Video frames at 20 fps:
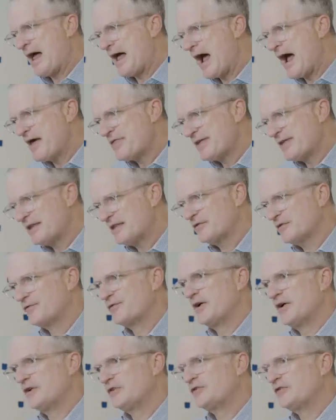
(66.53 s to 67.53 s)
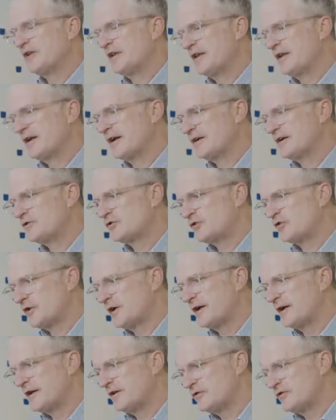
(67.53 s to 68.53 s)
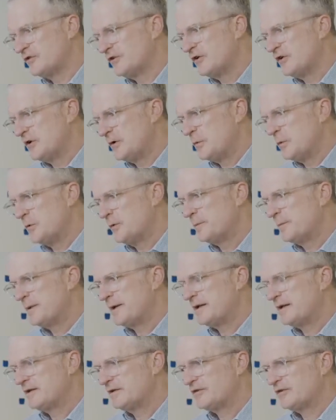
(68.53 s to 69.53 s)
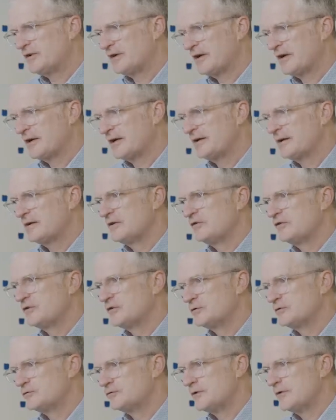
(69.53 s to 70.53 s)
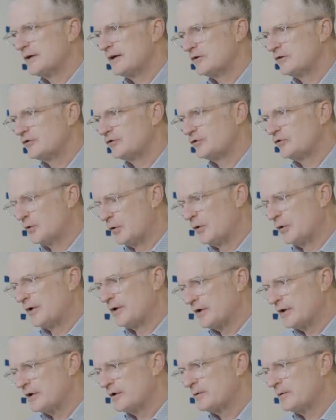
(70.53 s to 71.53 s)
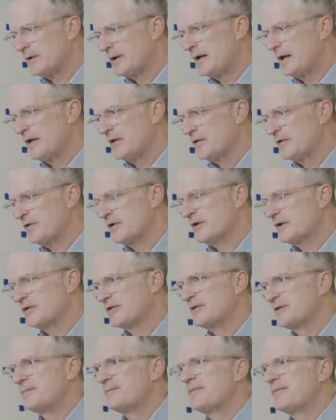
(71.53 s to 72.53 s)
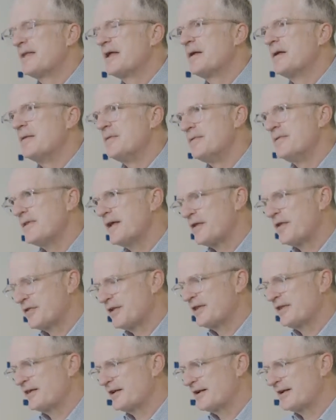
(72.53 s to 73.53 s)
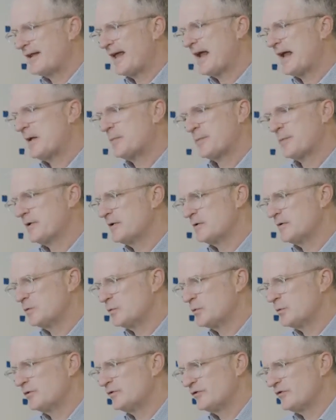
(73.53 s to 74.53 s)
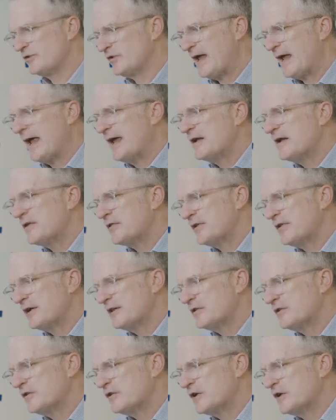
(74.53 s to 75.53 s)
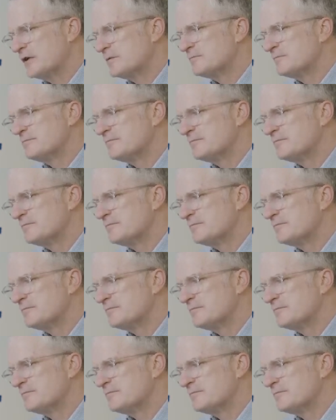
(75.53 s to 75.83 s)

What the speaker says: I think the first thing that I'd try to do would be to reassure you that nothing that had happened was anything that